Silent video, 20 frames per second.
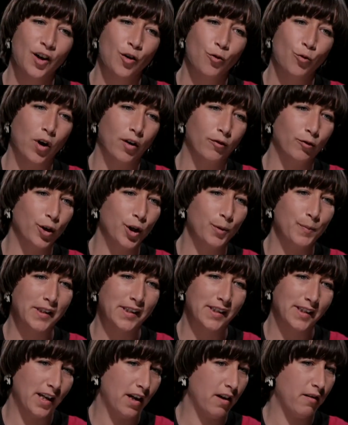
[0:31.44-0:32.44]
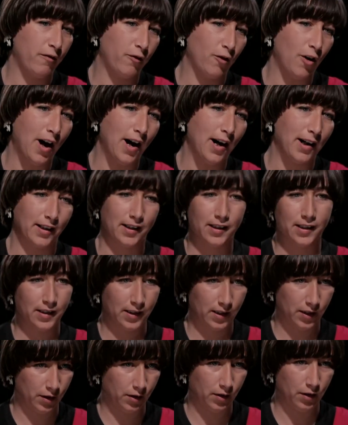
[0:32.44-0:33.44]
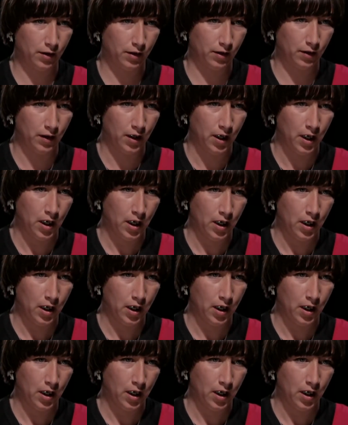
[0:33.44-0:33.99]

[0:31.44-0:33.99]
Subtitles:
what room is there for artists to